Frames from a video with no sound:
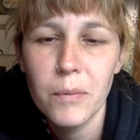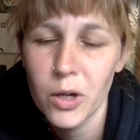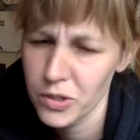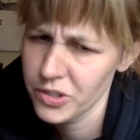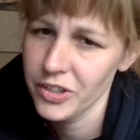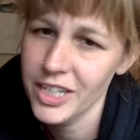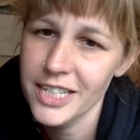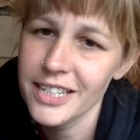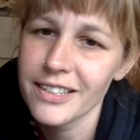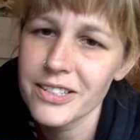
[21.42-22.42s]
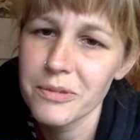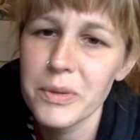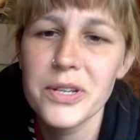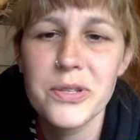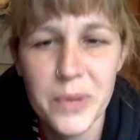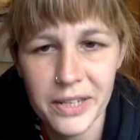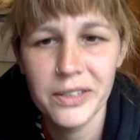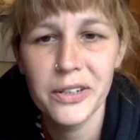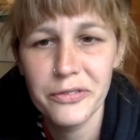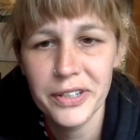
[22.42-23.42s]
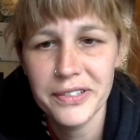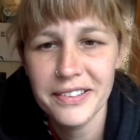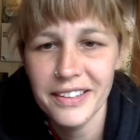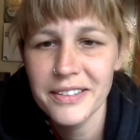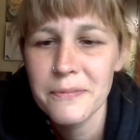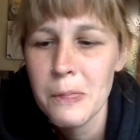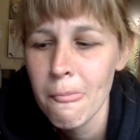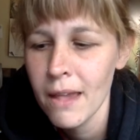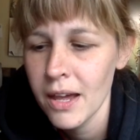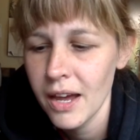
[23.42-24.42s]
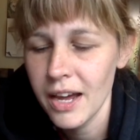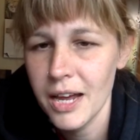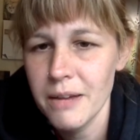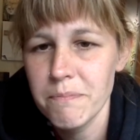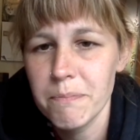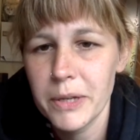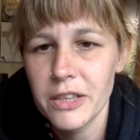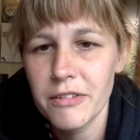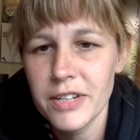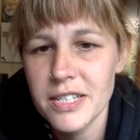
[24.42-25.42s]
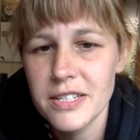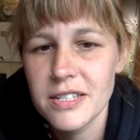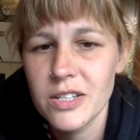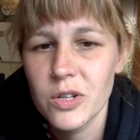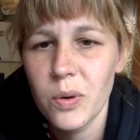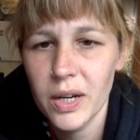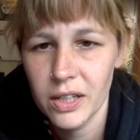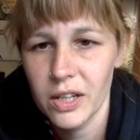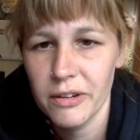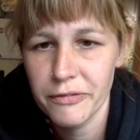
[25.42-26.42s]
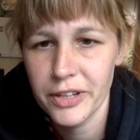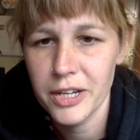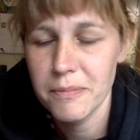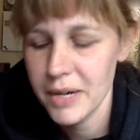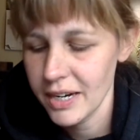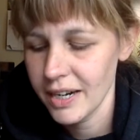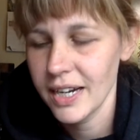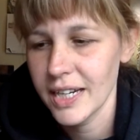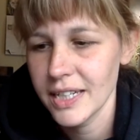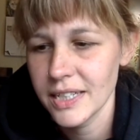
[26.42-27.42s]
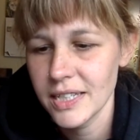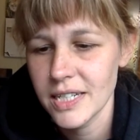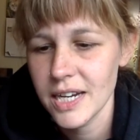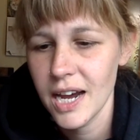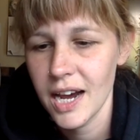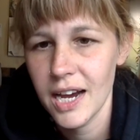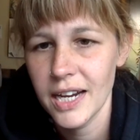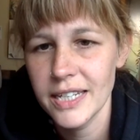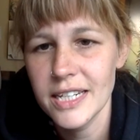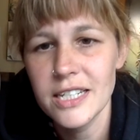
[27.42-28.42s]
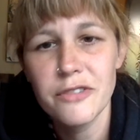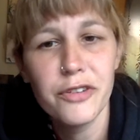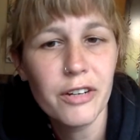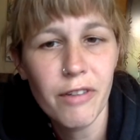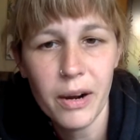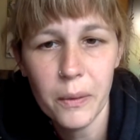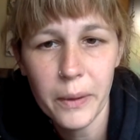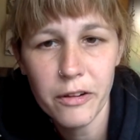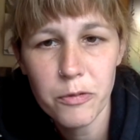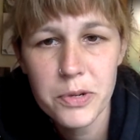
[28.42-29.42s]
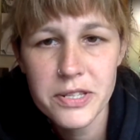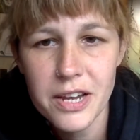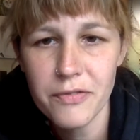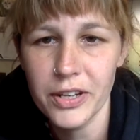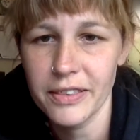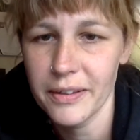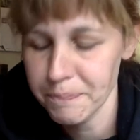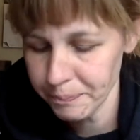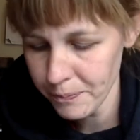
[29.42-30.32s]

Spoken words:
Also eating some as well, obviously. But there is quite a lot of them and I need to figure out a way of preserving them.